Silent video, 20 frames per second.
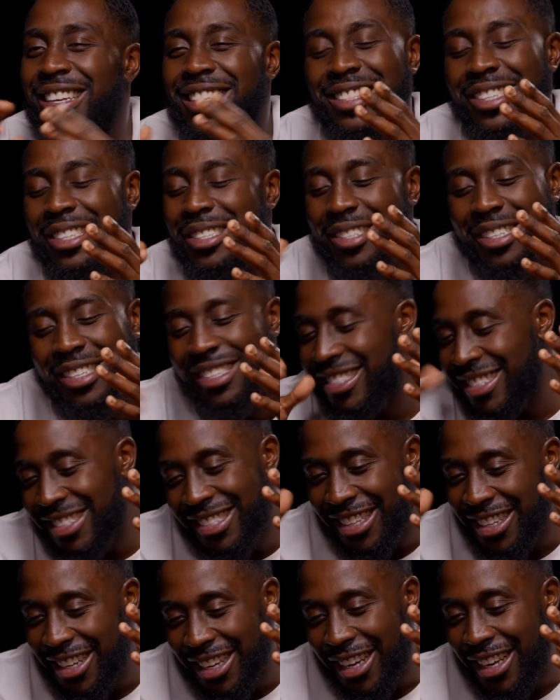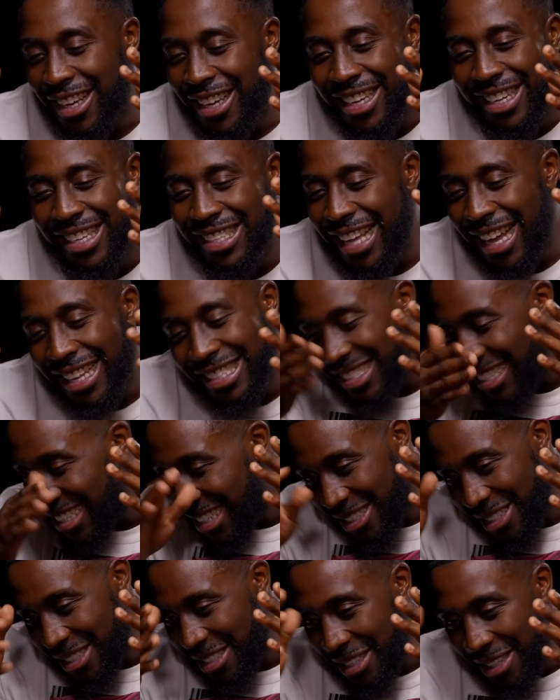He's just he's
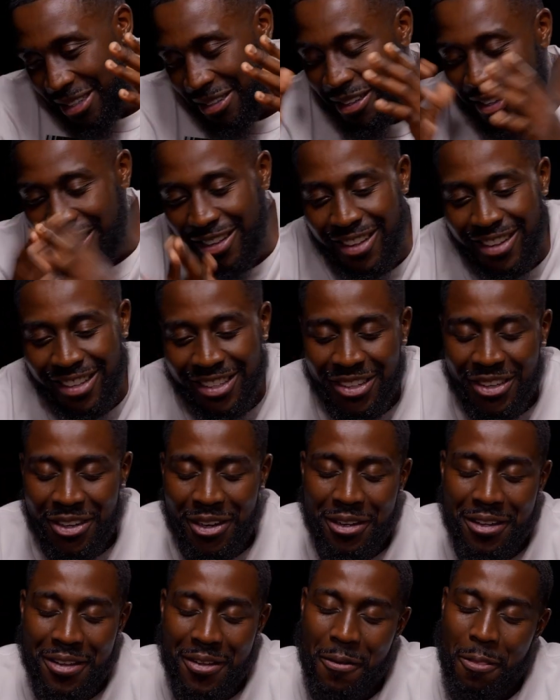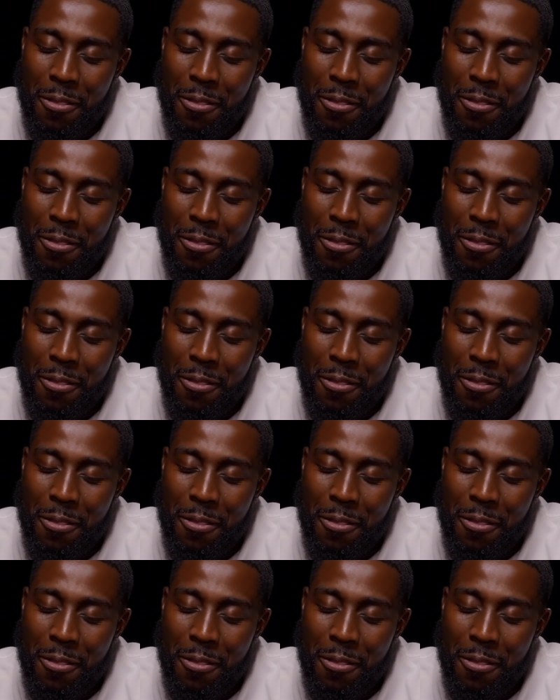actually just a, you know.